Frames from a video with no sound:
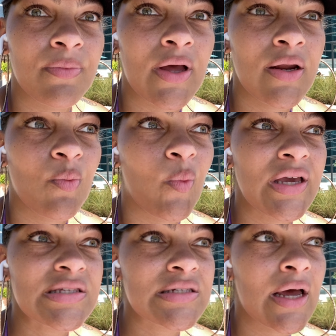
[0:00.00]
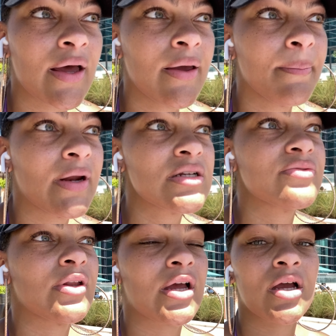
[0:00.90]
I didn't waste time, but I just
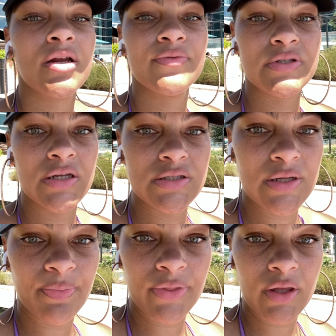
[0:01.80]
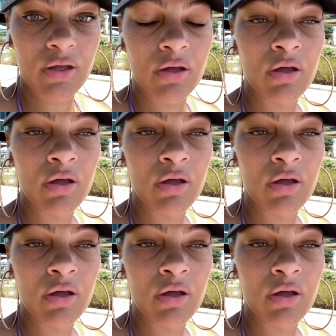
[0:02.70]
feel like I could have done something